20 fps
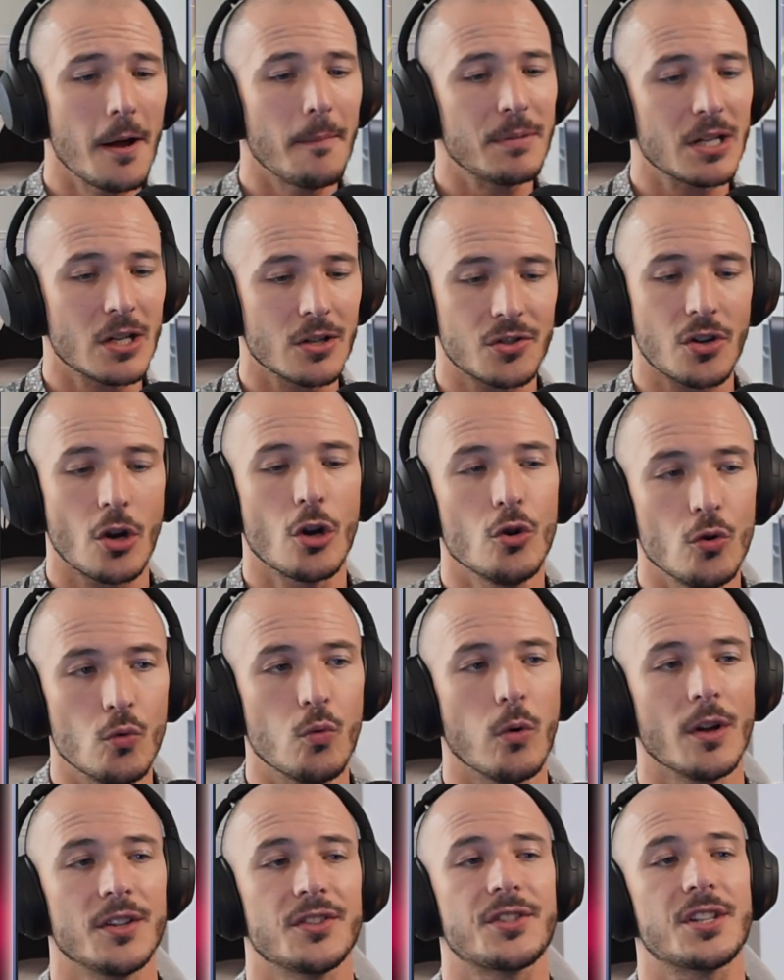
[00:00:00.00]
because who
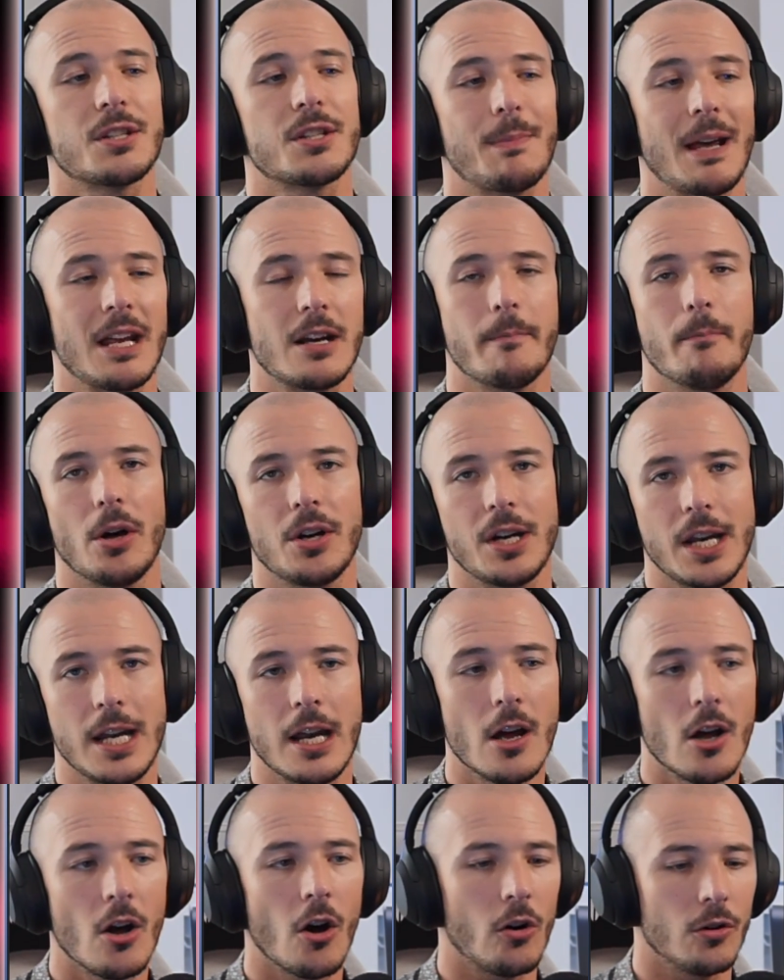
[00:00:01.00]
wants to spend money
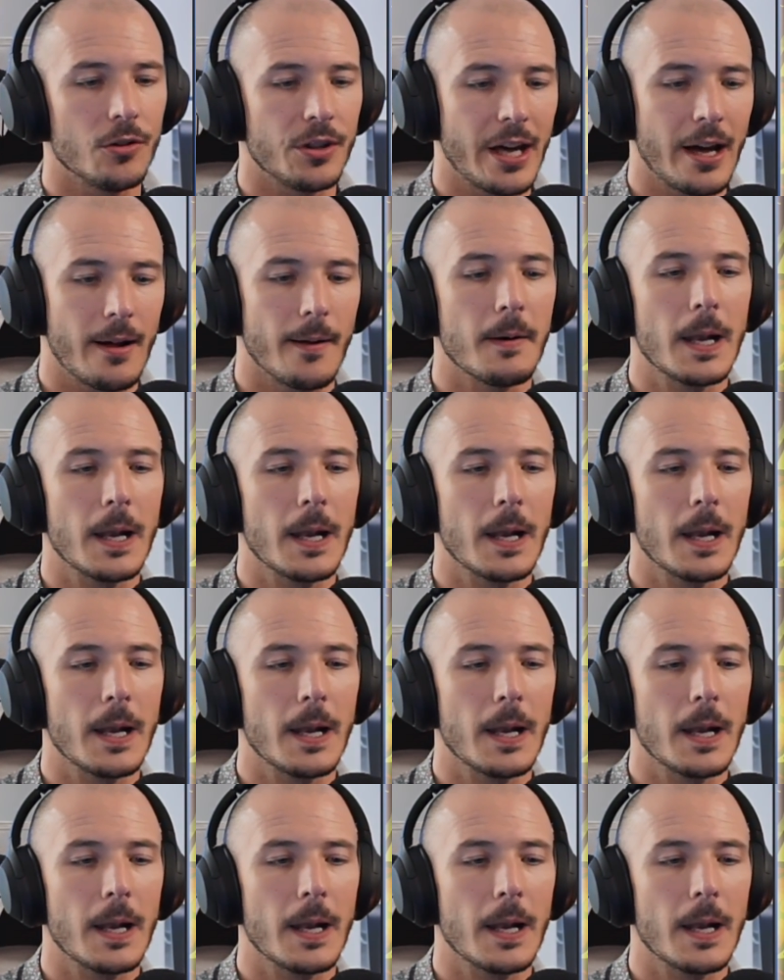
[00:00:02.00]
on that